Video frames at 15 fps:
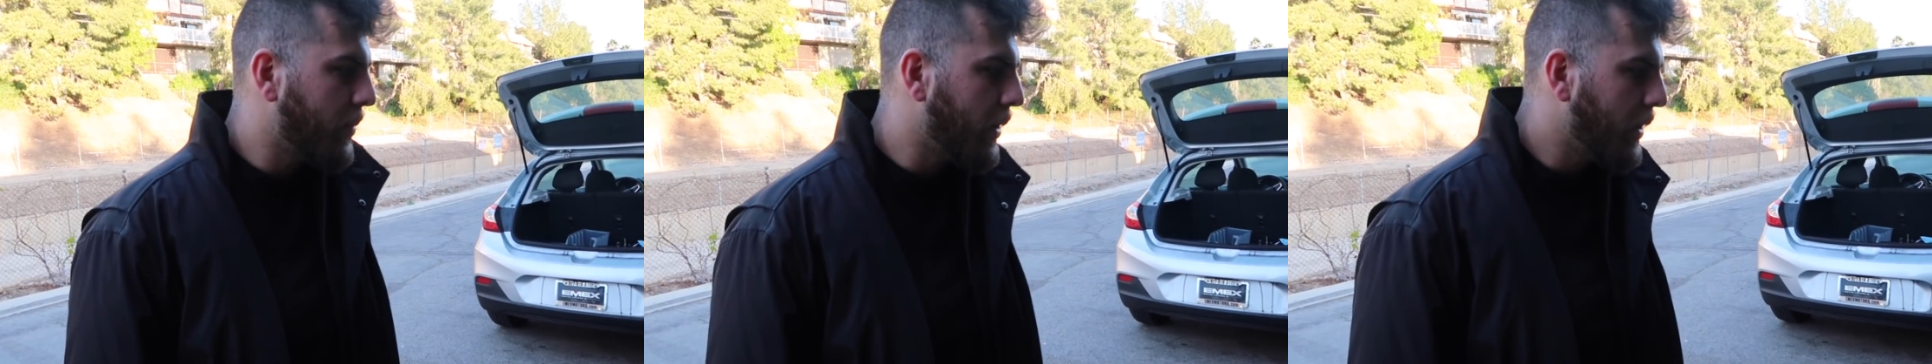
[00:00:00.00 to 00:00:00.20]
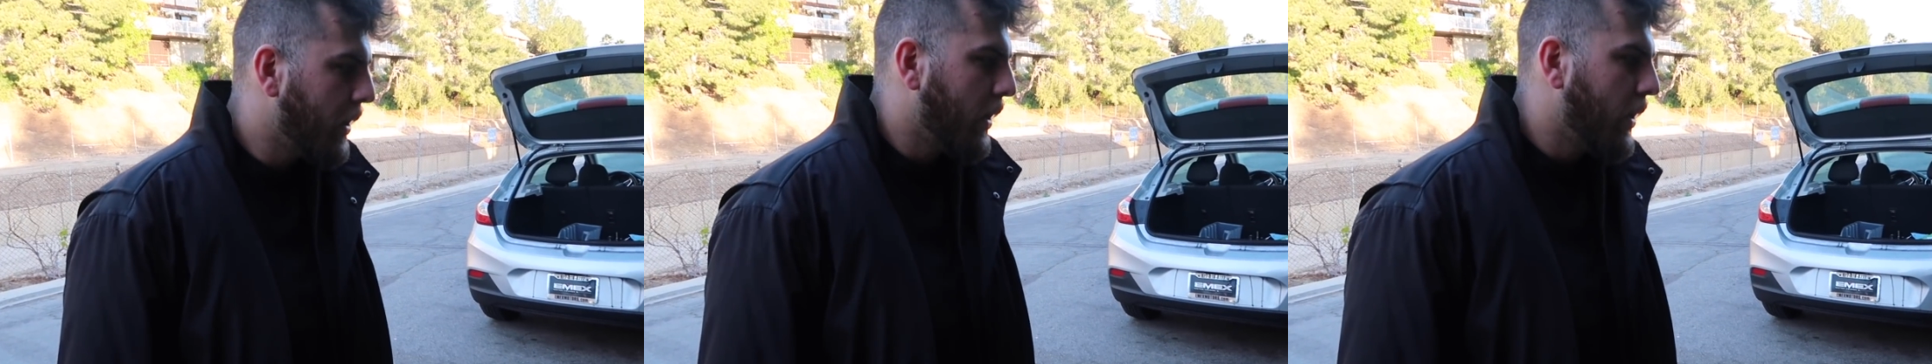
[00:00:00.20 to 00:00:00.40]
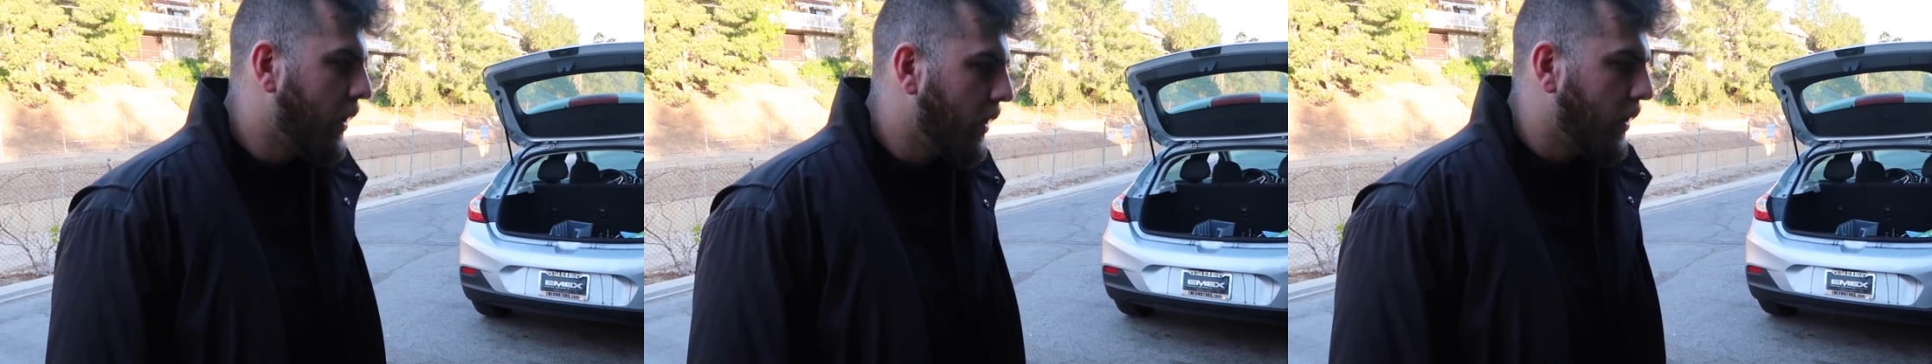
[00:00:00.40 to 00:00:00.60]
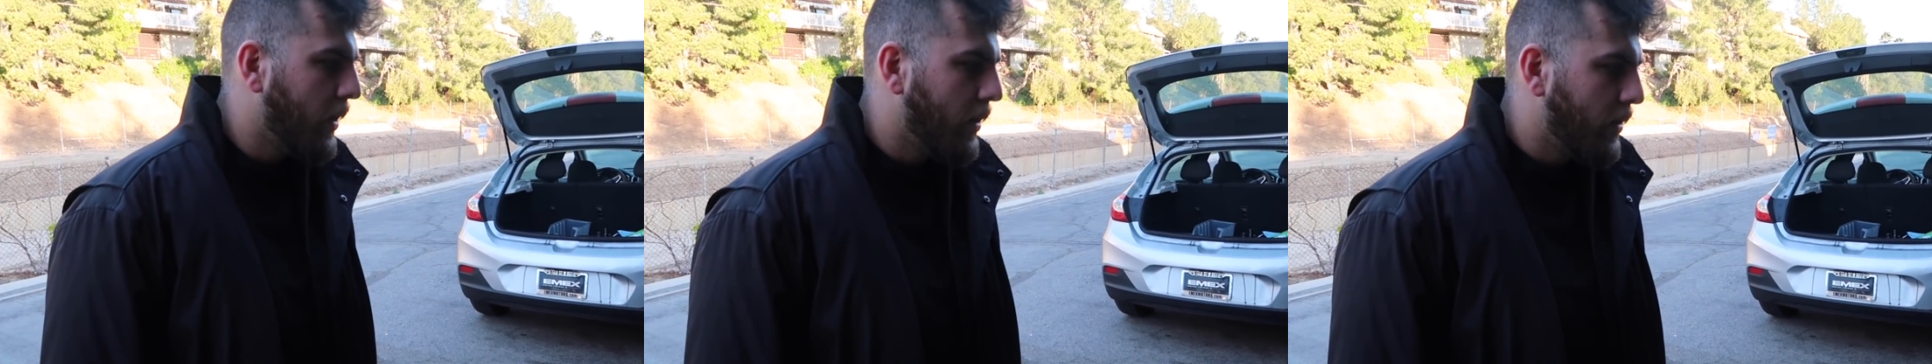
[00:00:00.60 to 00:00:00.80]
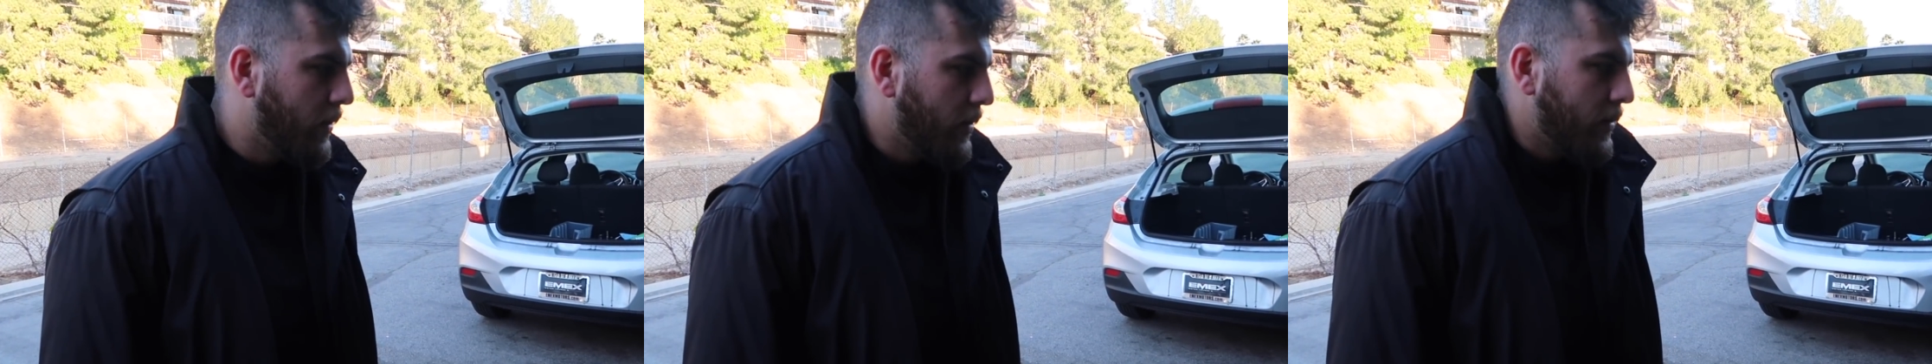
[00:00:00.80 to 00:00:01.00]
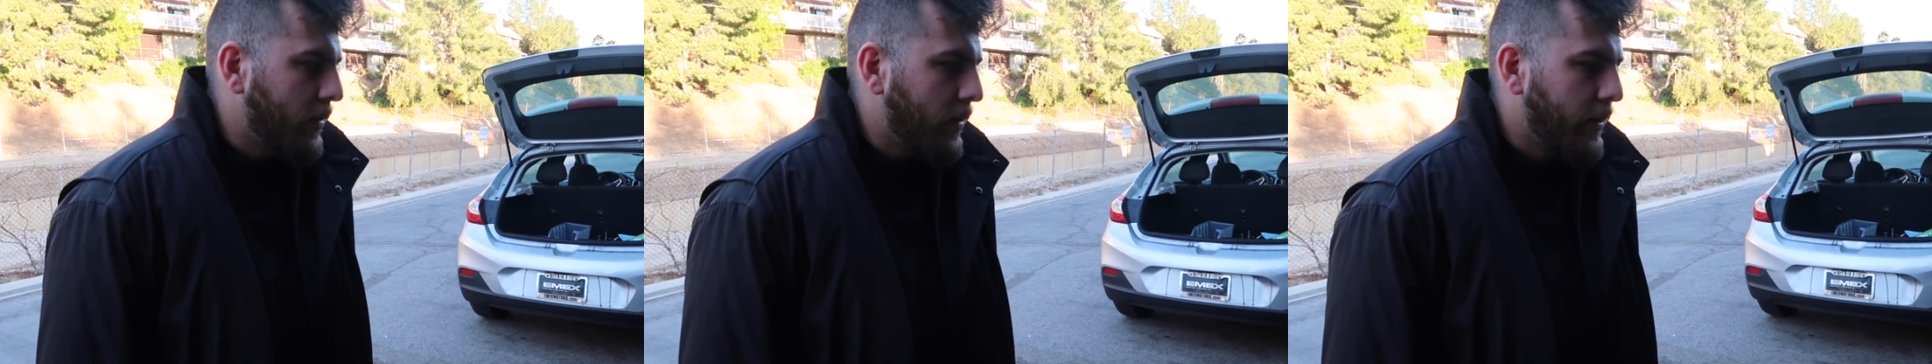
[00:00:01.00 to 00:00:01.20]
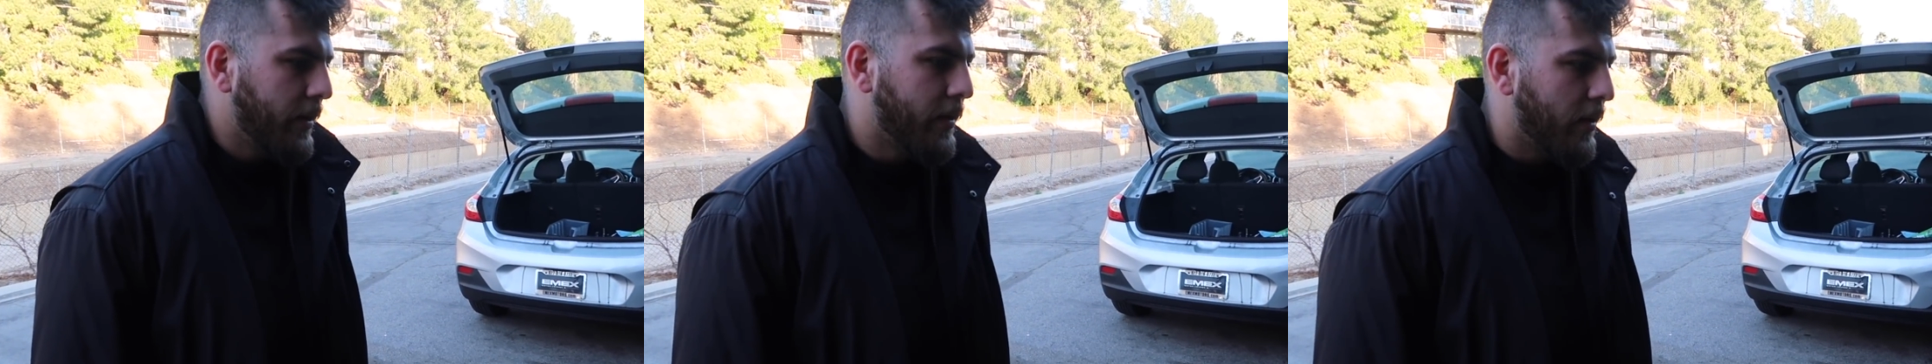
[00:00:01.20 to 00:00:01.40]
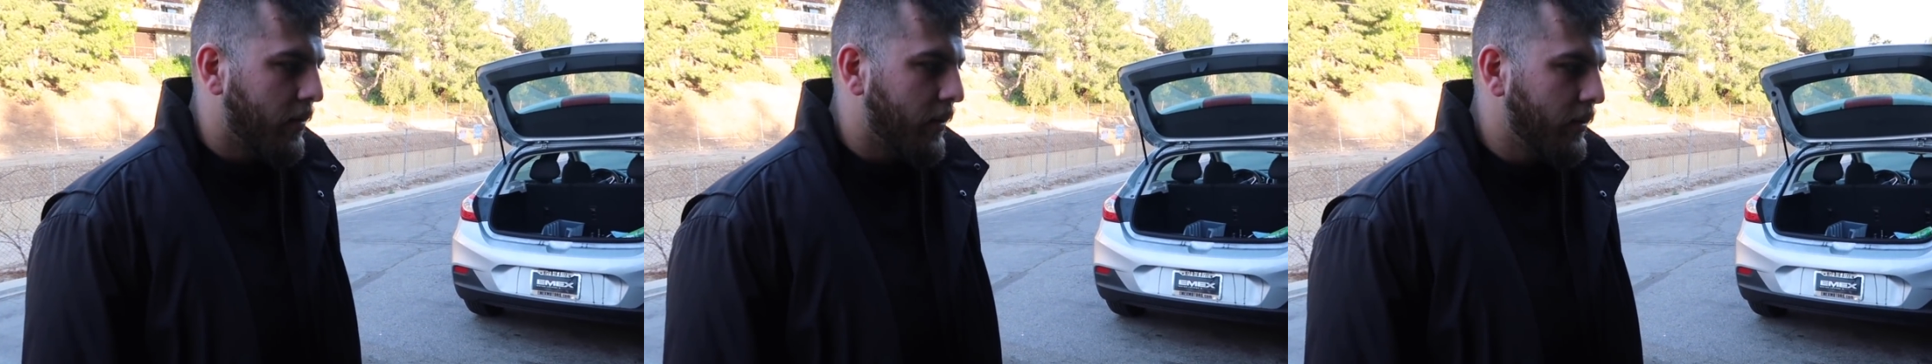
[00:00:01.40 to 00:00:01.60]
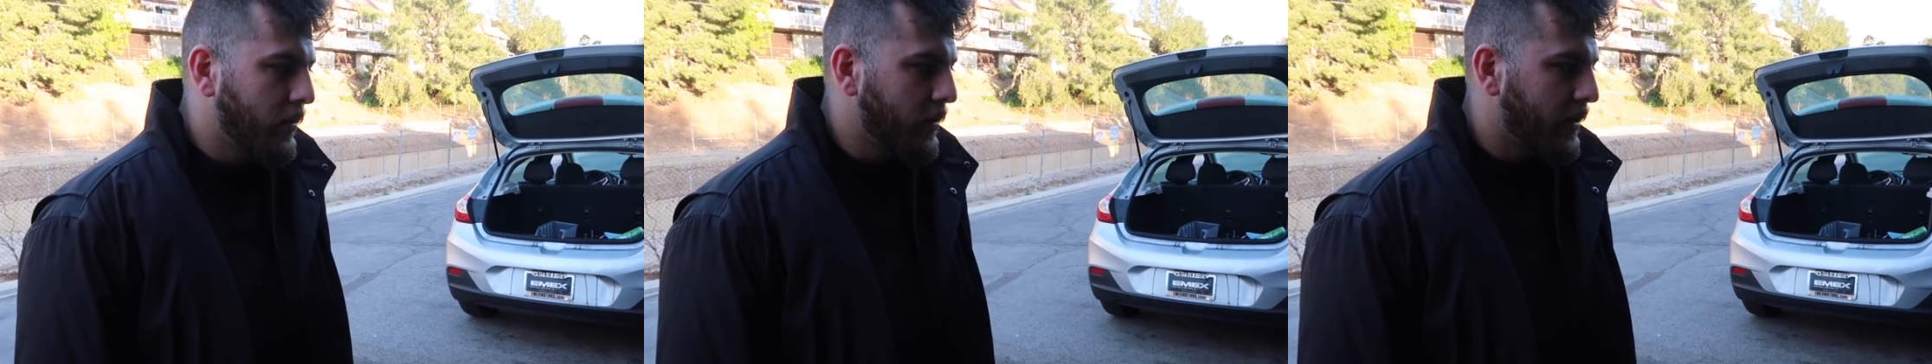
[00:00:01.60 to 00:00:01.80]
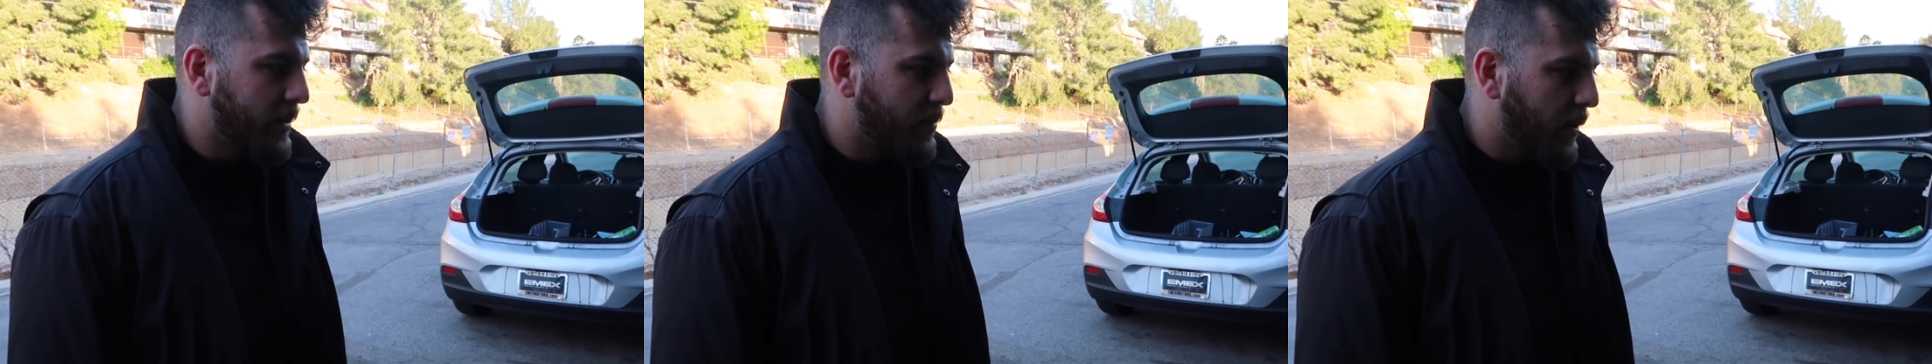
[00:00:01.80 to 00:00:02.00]
but you know, we're
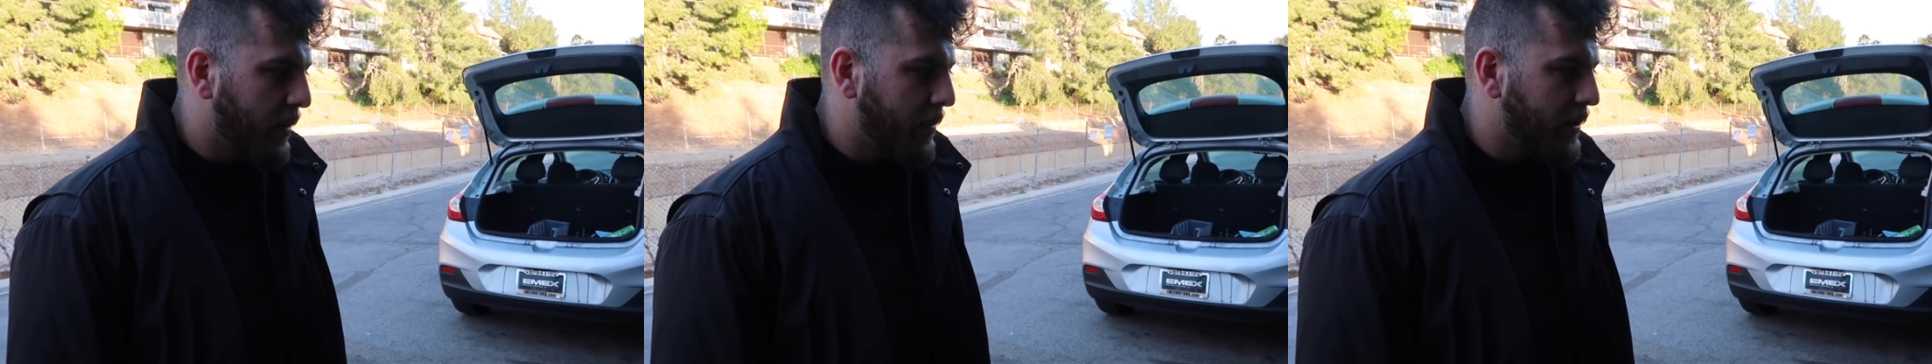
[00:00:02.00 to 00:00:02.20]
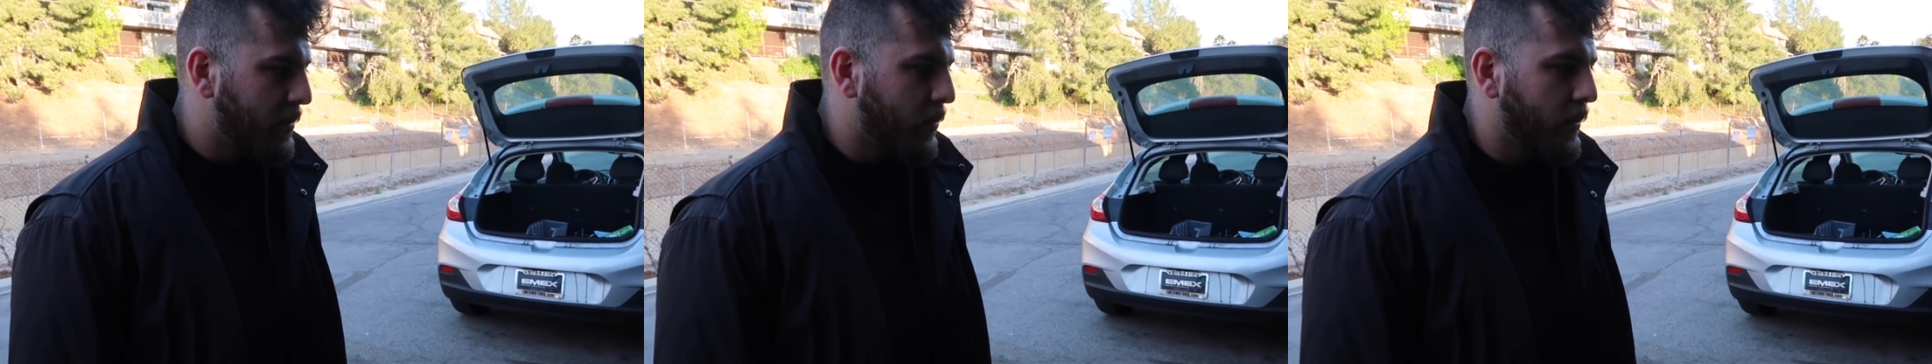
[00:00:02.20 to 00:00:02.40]
doing the experiments.